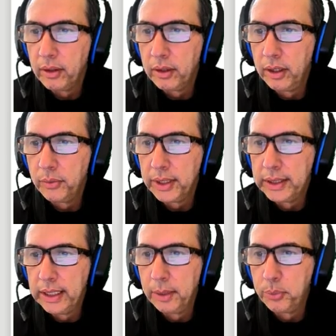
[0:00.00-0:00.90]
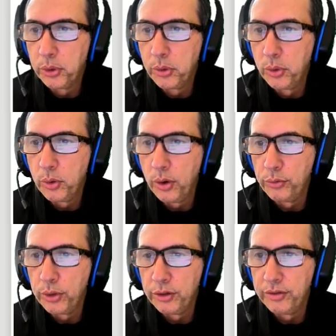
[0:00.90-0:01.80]
the reciprocal of
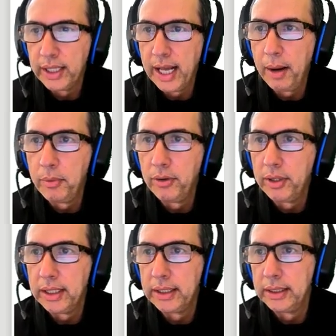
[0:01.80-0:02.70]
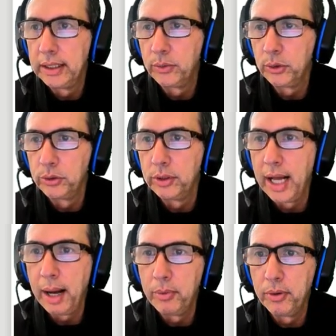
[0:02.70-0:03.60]
1 over W. This is equals to
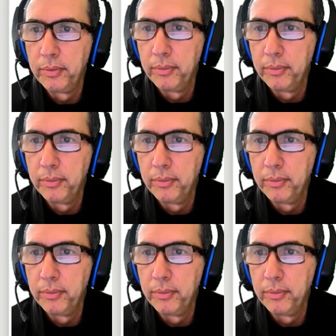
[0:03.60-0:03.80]
W.